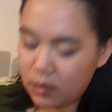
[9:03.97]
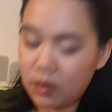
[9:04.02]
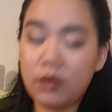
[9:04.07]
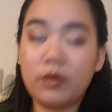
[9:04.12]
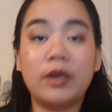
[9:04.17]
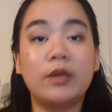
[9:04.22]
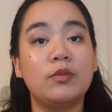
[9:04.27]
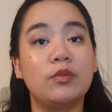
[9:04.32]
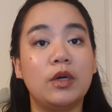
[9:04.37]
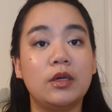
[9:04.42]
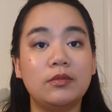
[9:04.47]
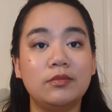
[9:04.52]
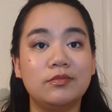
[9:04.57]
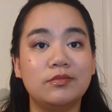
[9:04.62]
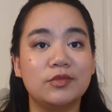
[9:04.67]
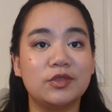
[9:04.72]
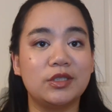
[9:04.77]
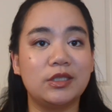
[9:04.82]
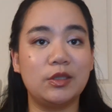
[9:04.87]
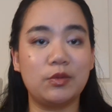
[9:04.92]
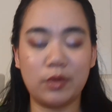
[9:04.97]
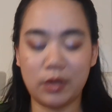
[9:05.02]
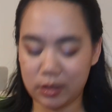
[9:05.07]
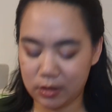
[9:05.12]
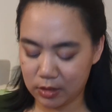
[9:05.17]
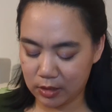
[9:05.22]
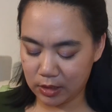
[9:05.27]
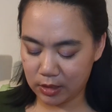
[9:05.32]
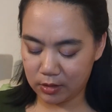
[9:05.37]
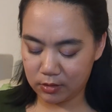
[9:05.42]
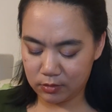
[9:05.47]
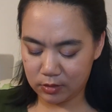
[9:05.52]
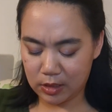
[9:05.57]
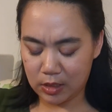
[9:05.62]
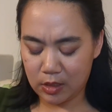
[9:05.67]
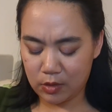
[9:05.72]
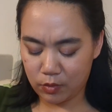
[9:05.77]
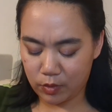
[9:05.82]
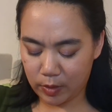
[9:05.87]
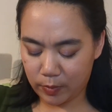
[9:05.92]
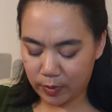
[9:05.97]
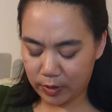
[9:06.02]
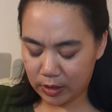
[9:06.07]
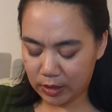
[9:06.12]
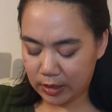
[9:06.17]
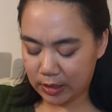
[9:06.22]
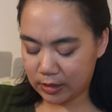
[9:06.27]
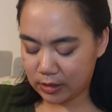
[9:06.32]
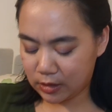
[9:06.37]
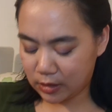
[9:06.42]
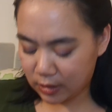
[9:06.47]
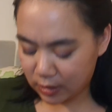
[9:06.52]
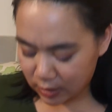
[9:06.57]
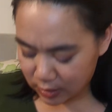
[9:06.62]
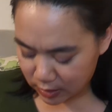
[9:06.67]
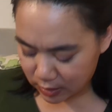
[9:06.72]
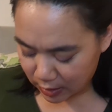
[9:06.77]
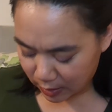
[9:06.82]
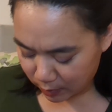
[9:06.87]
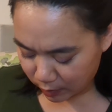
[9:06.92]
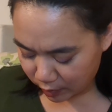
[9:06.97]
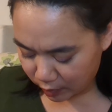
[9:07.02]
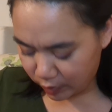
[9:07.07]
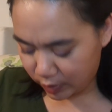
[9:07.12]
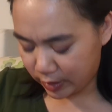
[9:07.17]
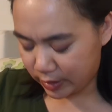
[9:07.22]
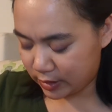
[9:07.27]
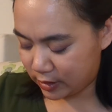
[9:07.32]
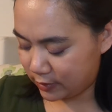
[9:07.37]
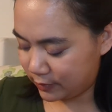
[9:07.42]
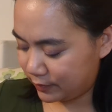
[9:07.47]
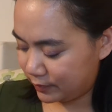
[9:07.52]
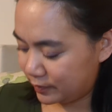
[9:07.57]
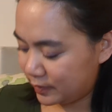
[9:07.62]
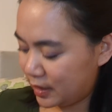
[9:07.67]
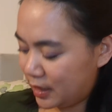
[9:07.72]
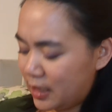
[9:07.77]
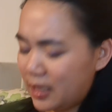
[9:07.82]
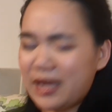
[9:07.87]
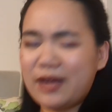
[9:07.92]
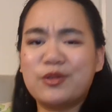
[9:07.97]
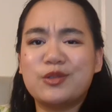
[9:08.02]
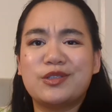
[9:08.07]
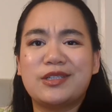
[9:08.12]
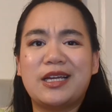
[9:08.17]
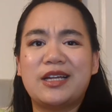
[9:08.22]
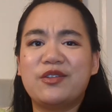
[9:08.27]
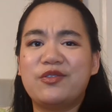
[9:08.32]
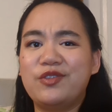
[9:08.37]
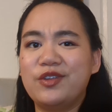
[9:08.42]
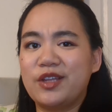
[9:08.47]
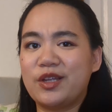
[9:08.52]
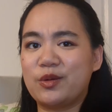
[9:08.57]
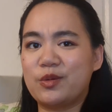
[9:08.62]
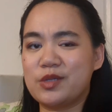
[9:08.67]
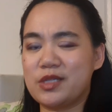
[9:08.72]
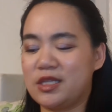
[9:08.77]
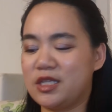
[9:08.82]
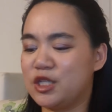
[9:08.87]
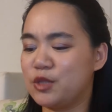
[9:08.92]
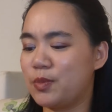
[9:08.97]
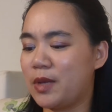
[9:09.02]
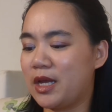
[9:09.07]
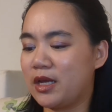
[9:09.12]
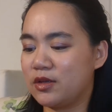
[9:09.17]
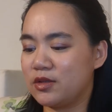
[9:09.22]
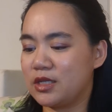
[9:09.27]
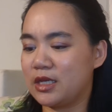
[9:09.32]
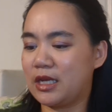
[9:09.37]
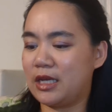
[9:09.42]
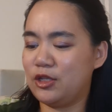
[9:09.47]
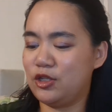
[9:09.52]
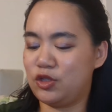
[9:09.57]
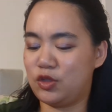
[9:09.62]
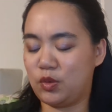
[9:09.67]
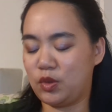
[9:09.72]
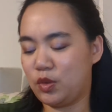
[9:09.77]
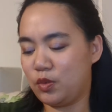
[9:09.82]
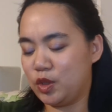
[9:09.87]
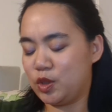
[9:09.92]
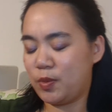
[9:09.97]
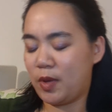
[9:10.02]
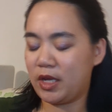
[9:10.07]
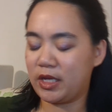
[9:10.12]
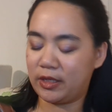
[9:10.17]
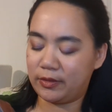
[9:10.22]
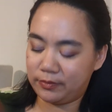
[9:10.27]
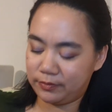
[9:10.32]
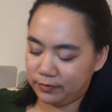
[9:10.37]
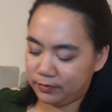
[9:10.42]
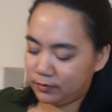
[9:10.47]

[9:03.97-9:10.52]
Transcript: All right, well, we'll see where I put it this time around. Oh, here it is. I had a feeling it was in this bag. I was like, I just don't know which pocket.